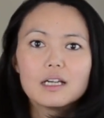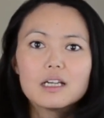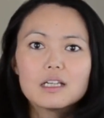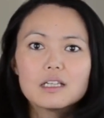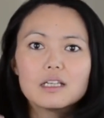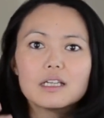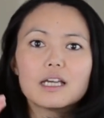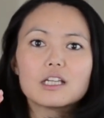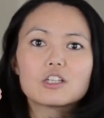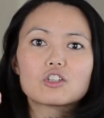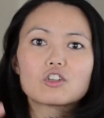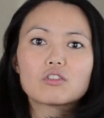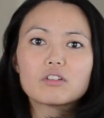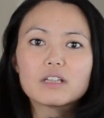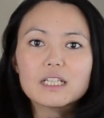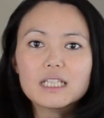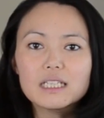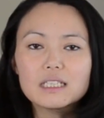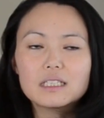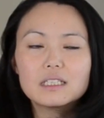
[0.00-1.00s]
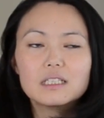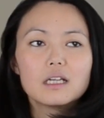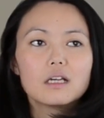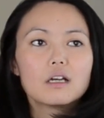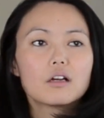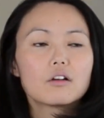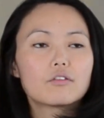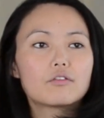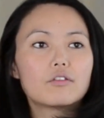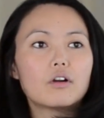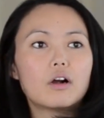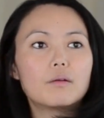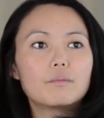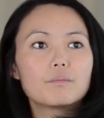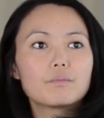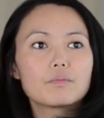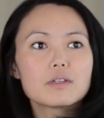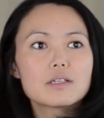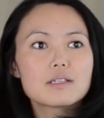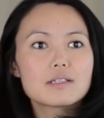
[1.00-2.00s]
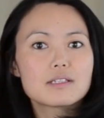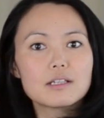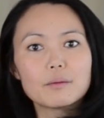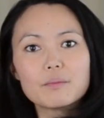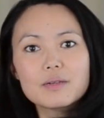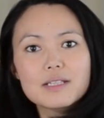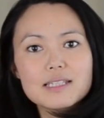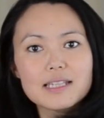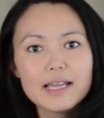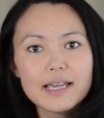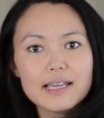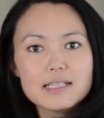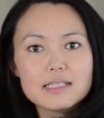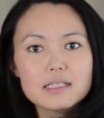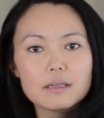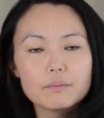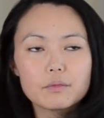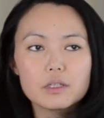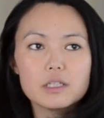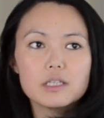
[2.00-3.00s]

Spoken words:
You get triggered from someone saying something.